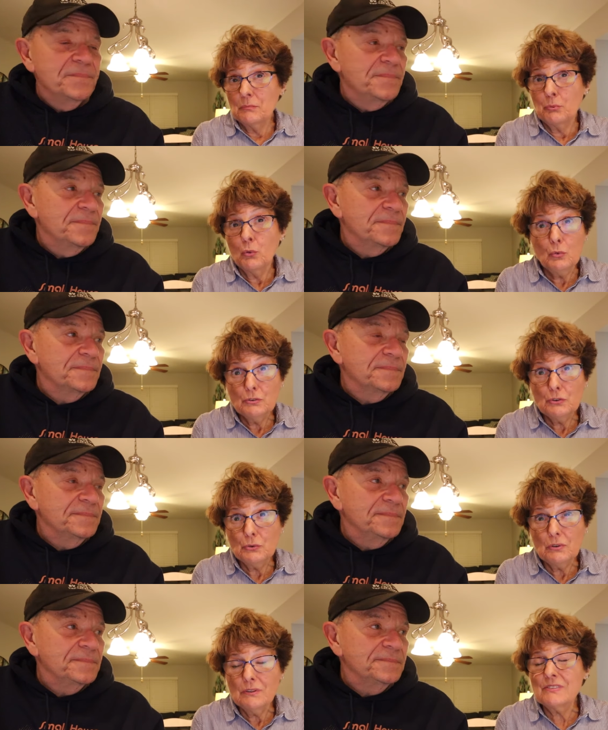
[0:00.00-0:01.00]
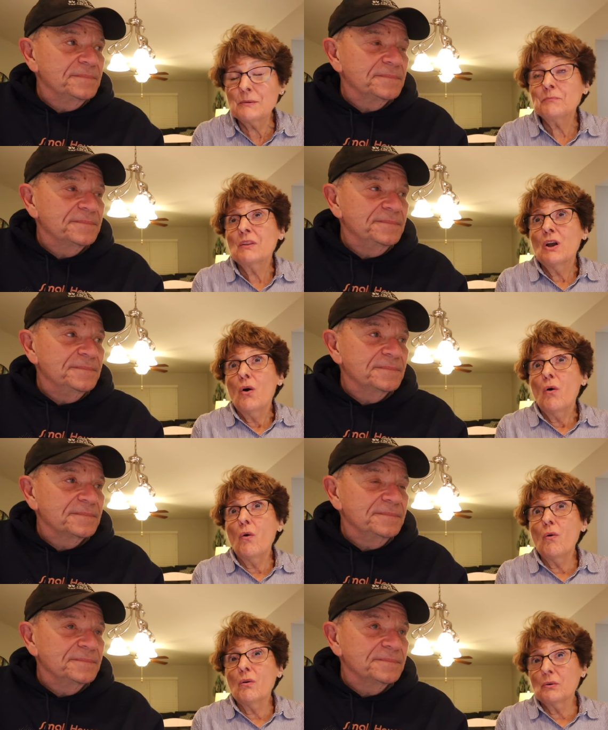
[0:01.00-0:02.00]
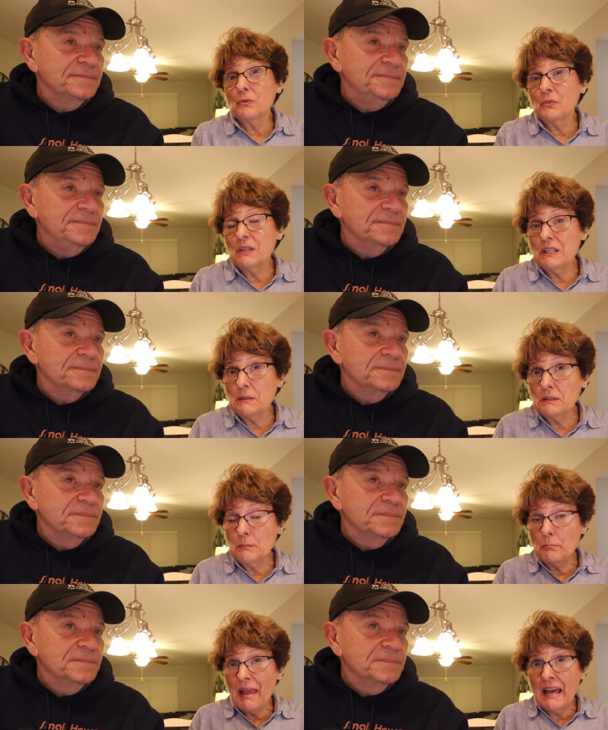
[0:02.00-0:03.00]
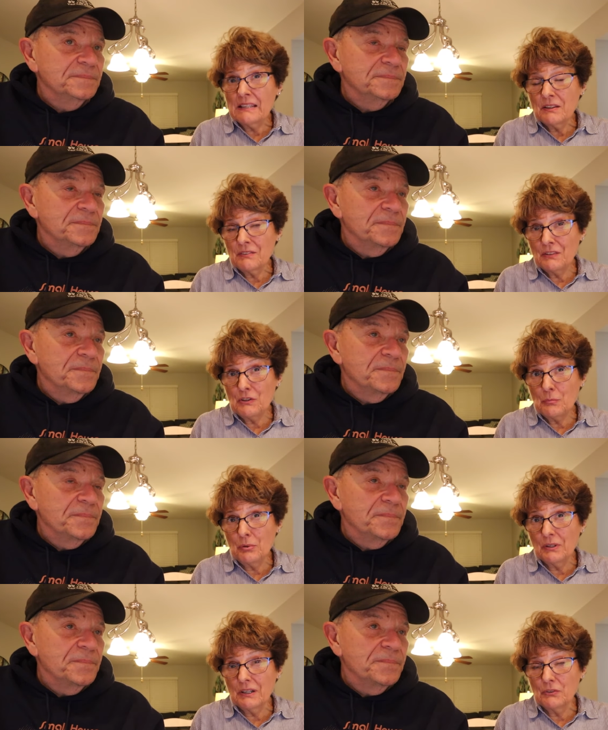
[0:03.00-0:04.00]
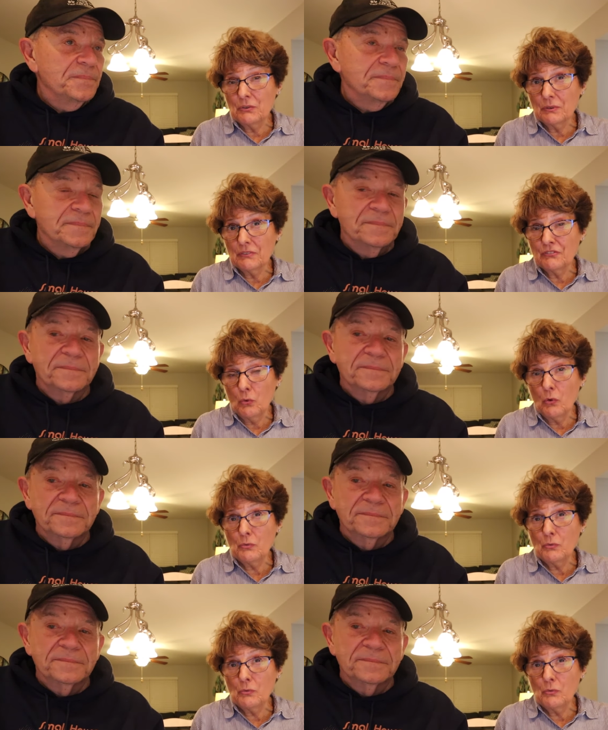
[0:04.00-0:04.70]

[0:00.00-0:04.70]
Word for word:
Speaker 1: pool noodles or the mat that you put under a floor